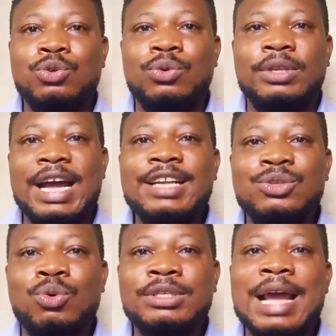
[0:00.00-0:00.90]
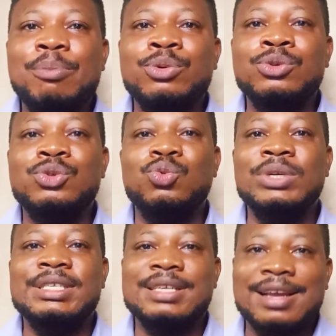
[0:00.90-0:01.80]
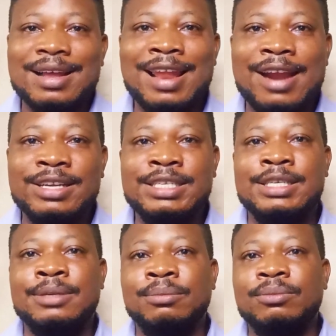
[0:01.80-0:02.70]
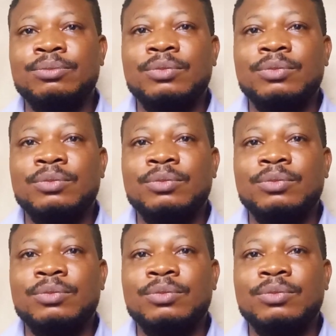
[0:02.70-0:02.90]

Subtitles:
So that is what happens with clarity.